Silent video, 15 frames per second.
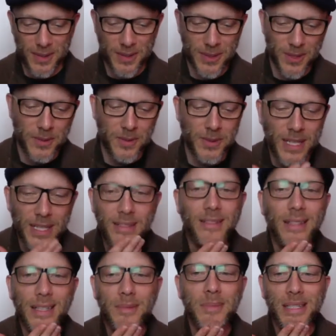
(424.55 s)
So we're not
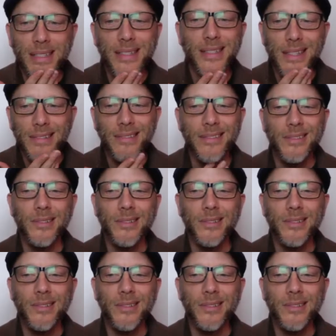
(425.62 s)
talking about literal